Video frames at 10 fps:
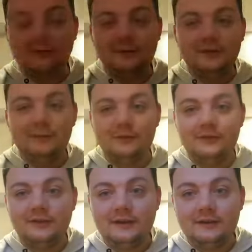obviously. You won the
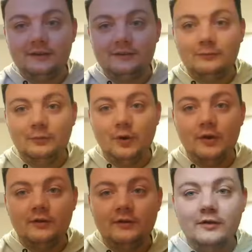second
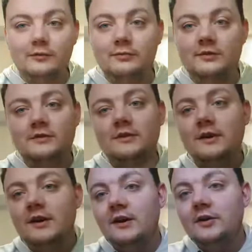one and two,
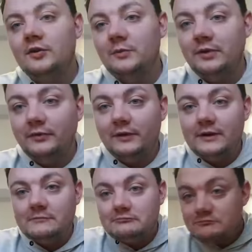number
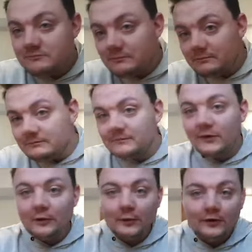three,
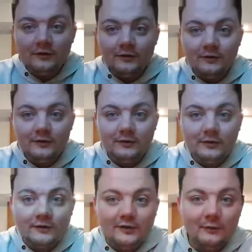not quite as good.
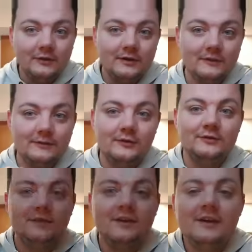Third time lucky for
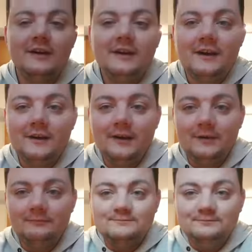us.
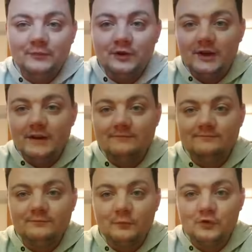But yeah,
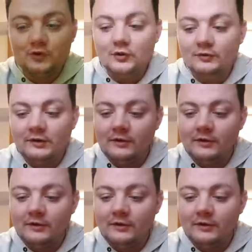I'm sure you'll take